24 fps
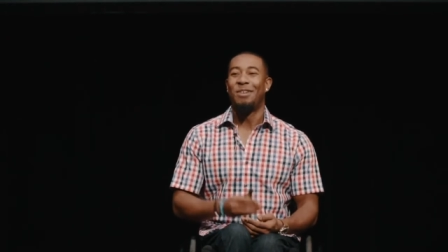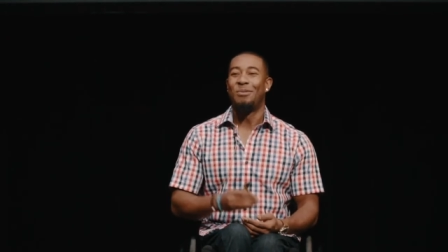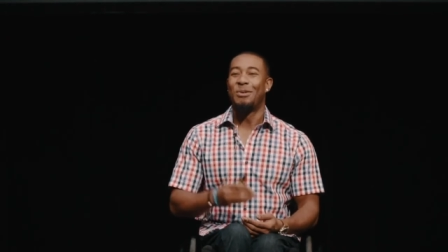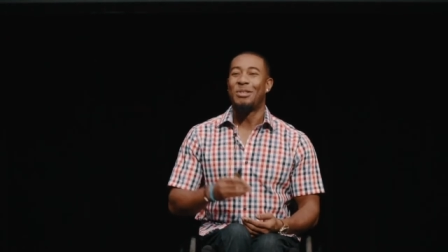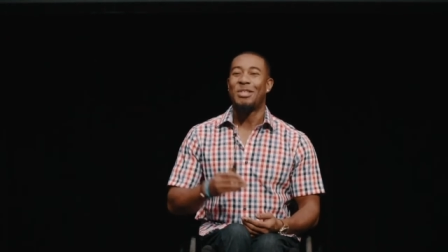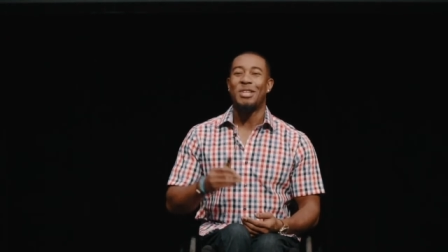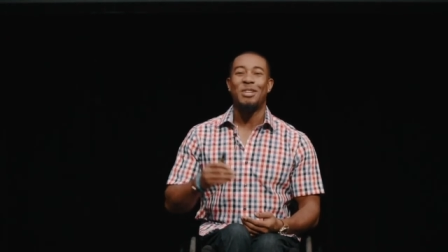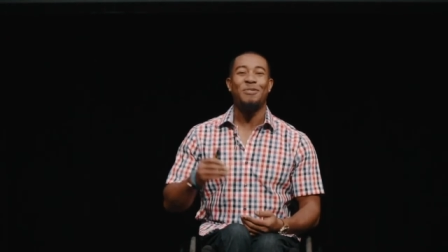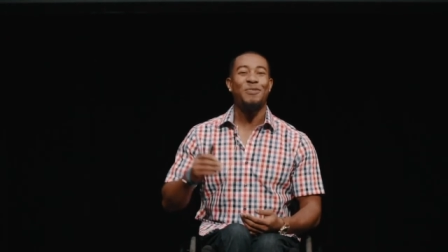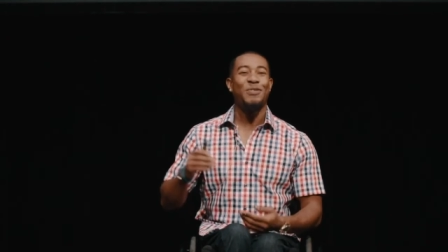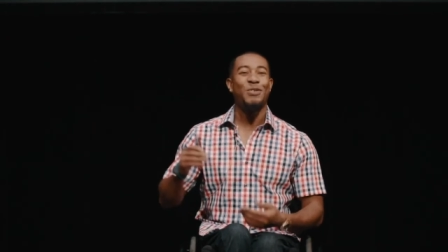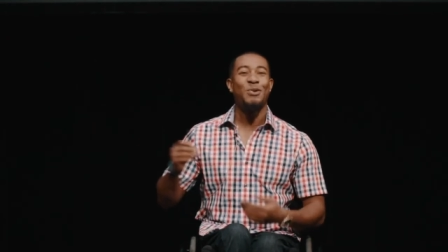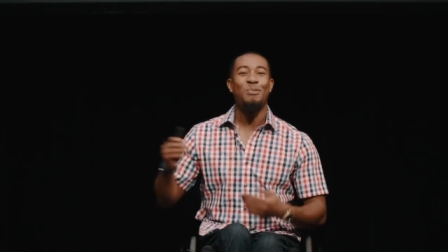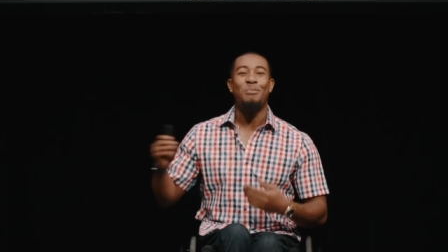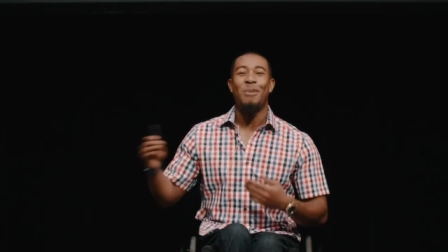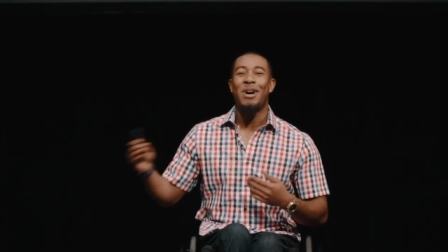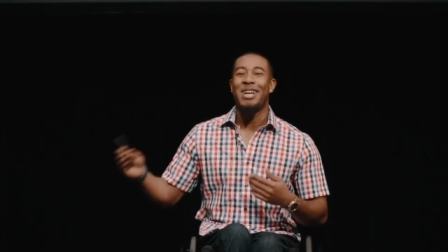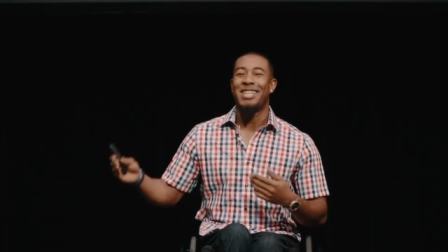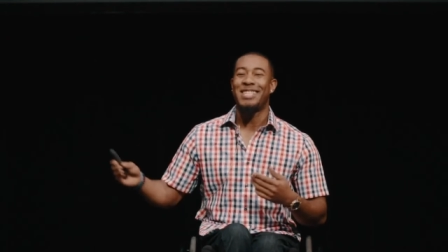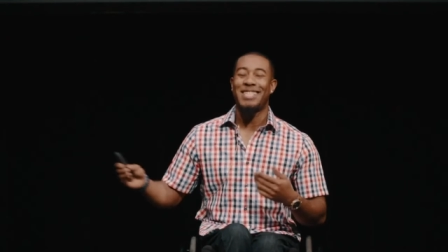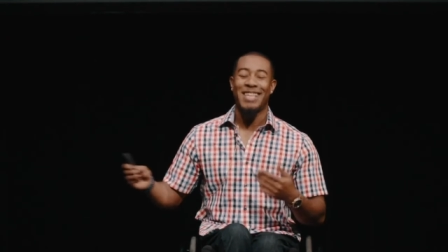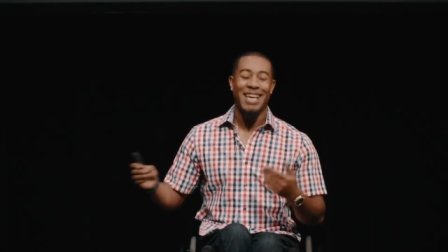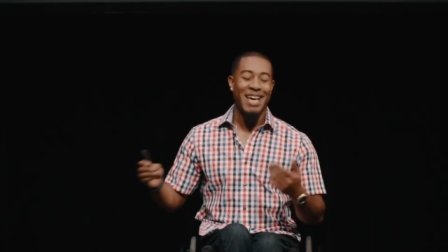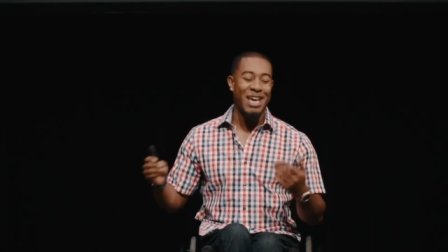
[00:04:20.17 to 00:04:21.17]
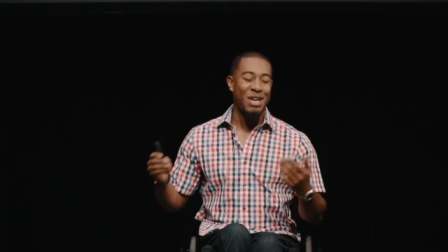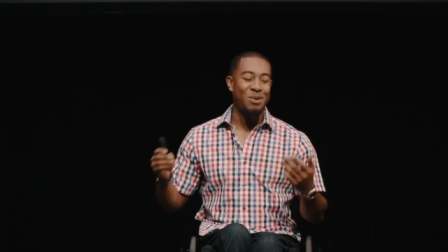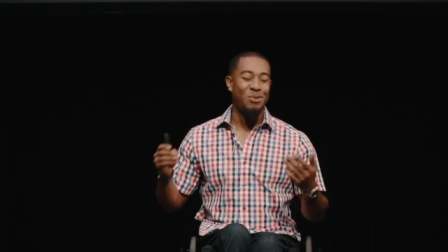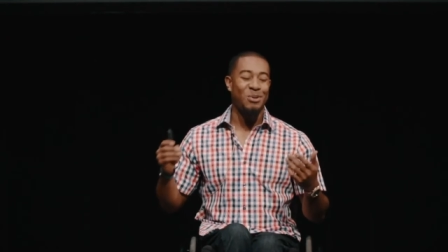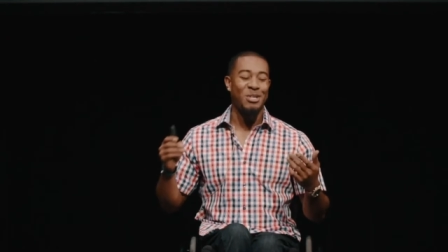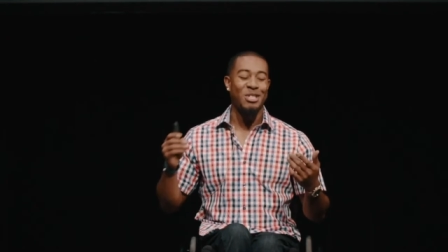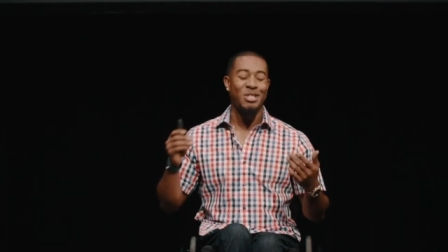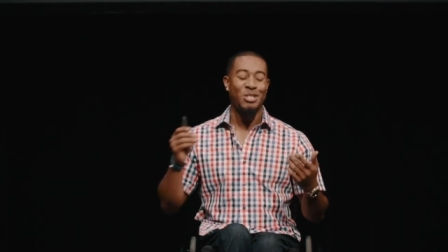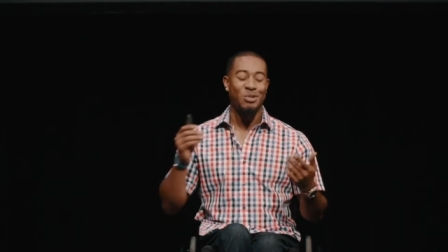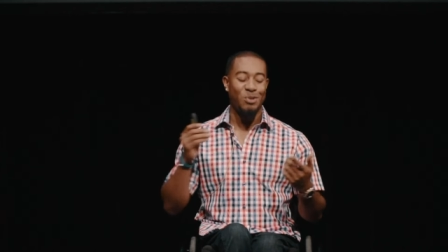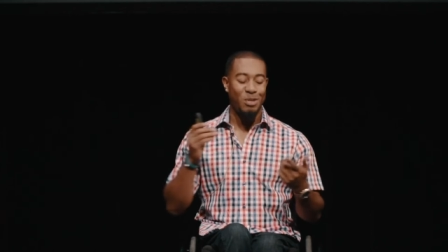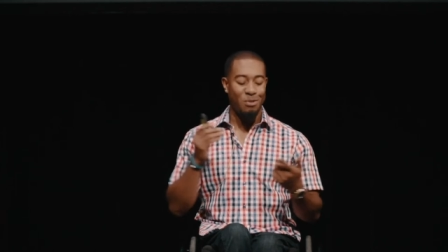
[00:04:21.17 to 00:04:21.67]
Within a few months, I
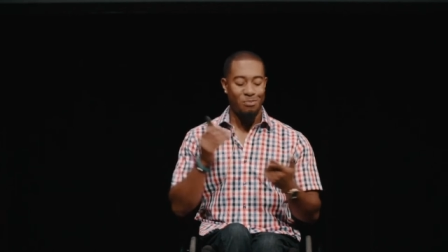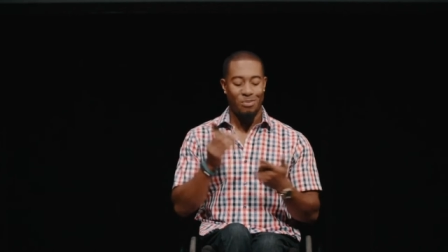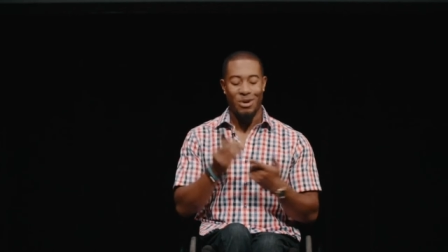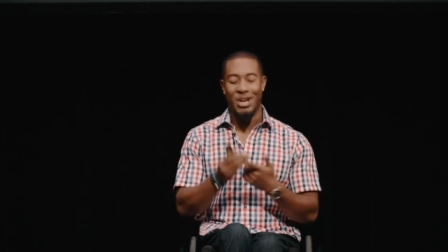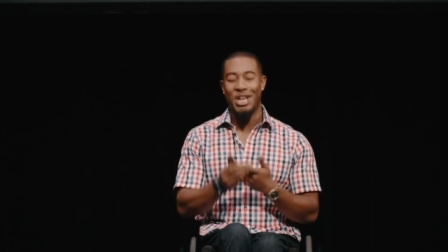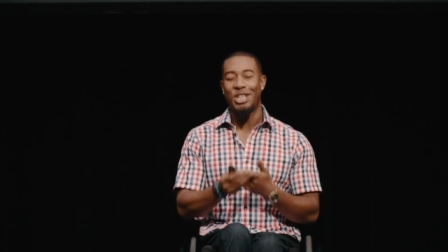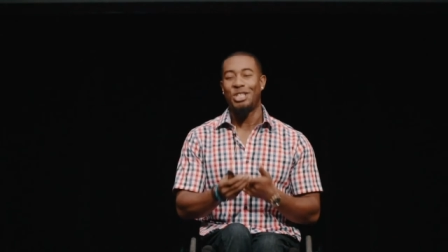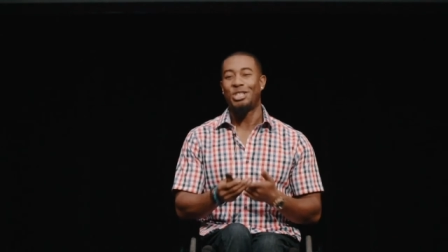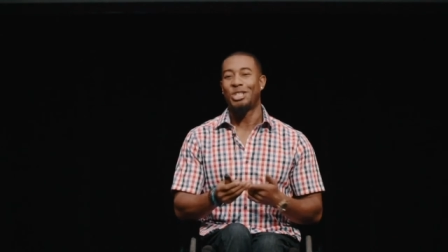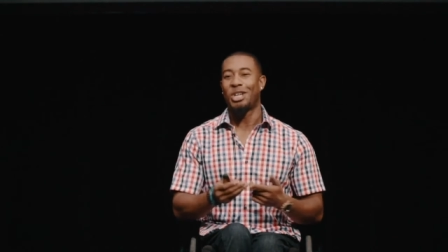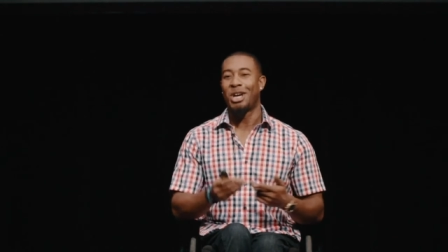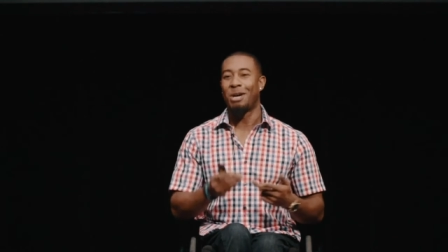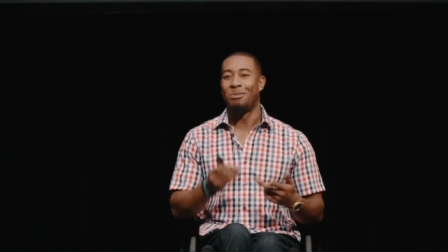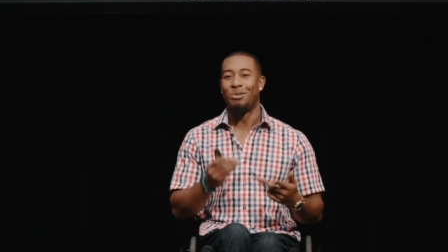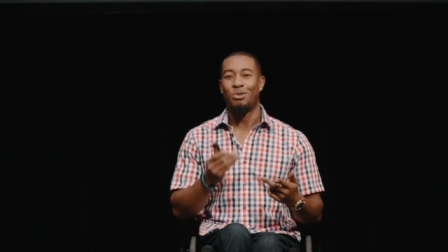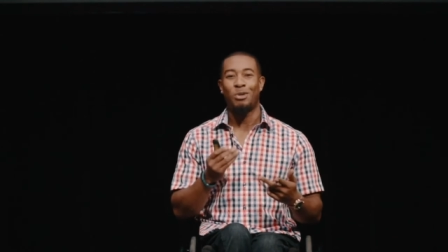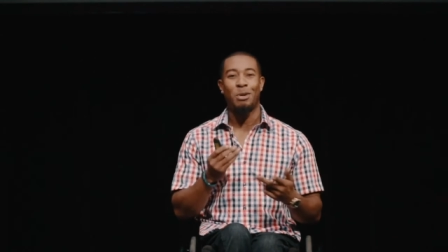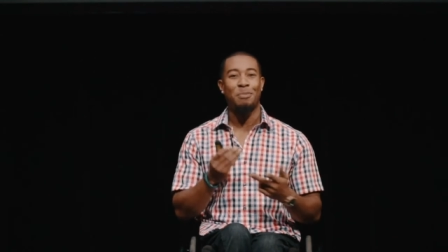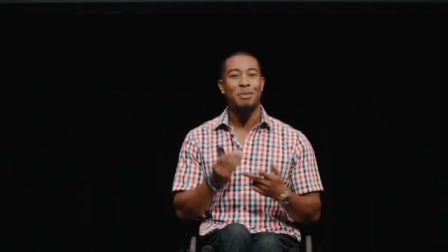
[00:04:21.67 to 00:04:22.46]
was doing brake jobs,